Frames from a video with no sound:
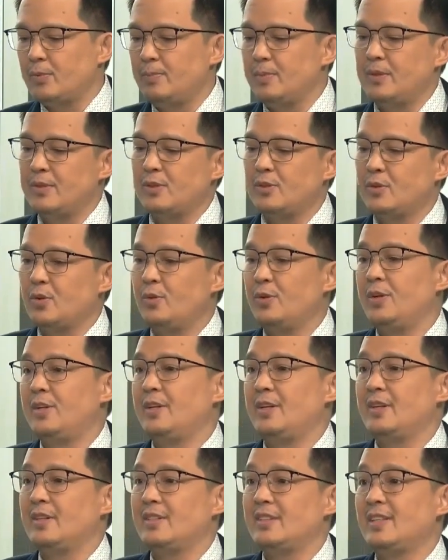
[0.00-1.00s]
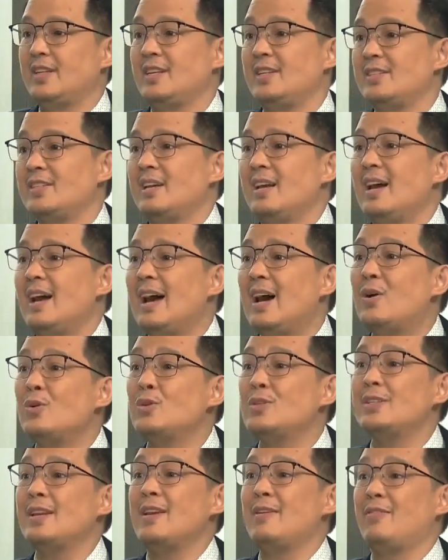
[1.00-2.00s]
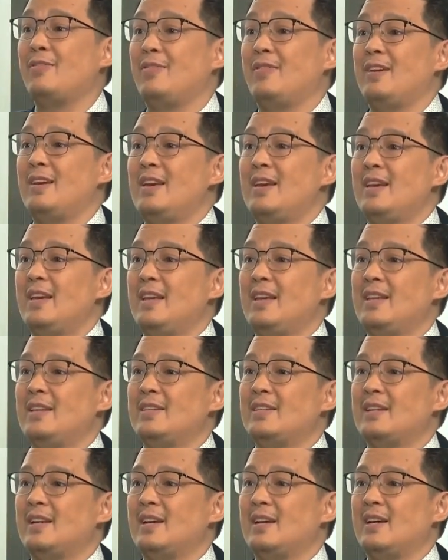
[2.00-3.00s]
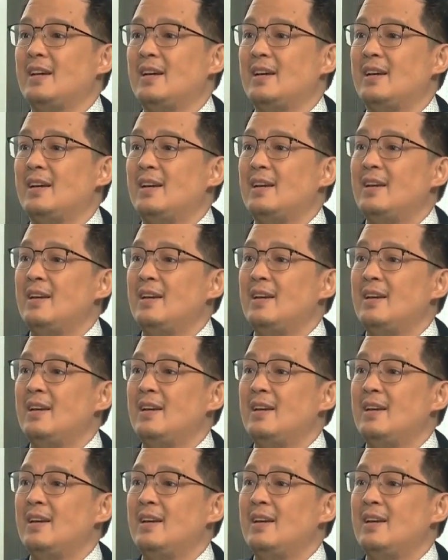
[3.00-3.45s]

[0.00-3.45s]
business owners is how safe is uh,